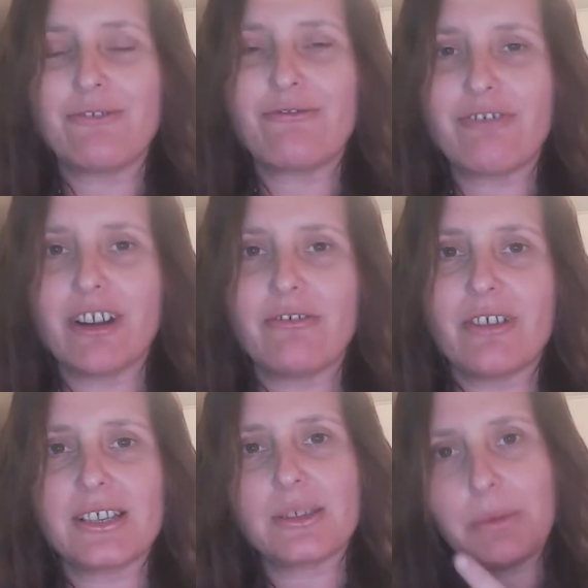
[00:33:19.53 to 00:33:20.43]
front of
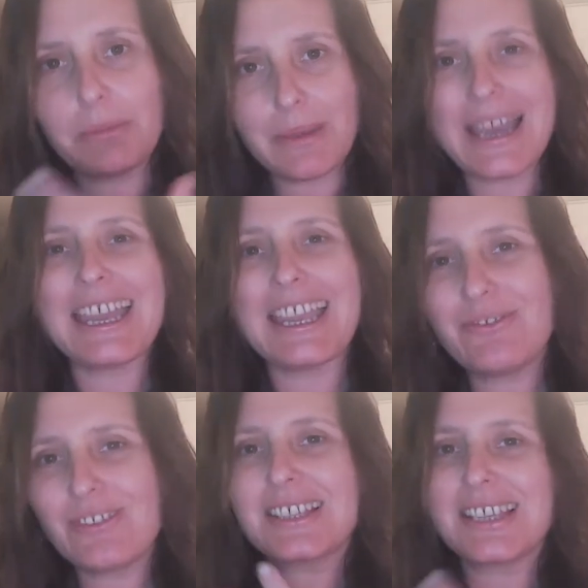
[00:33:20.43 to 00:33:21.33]
us and we
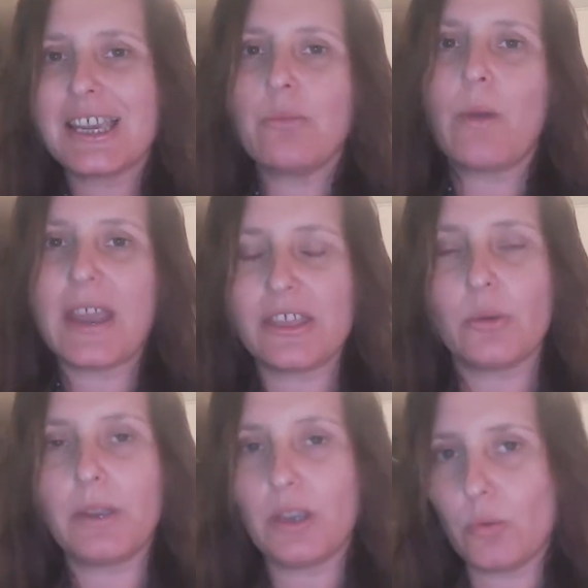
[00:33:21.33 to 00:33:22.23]
behave the same way
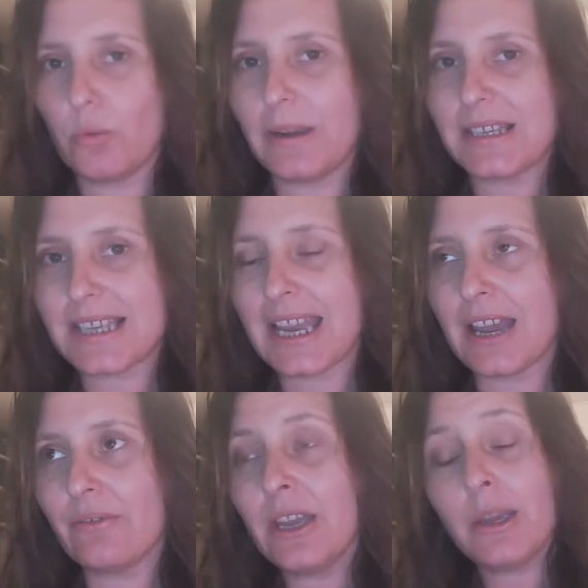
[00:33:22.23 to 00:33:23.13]
that we always have.